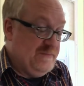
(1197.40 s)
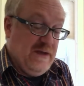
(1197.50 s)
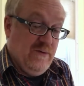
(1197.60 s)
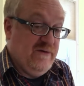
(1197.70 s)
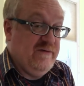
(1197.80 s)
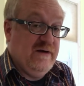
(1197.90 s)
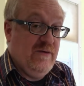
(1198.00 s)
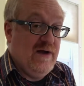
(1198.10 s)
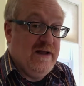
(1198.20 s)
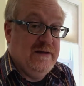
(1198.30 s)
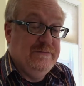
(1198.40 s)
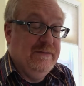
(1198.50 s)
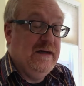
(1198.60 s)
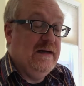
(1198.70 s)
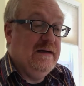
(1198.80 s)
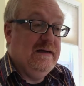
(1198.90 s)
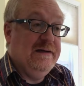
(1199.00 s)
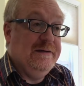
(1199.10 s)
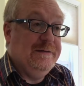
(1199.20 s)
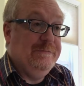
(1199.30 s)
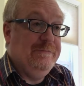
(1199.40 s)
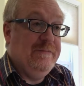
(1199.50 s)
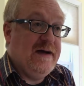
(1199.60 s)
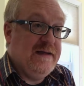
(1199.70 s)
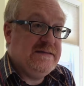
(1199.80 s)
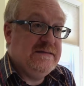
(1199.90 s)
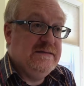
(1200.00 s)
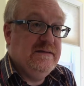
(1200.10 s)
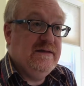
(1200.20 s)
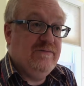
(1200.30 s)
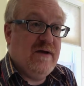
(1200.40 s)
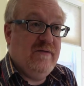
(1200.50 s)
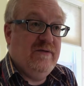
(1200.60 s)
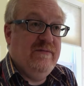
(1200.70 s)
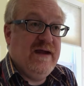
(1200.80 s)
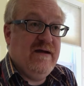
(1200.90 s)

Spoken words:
They work very well, but the problem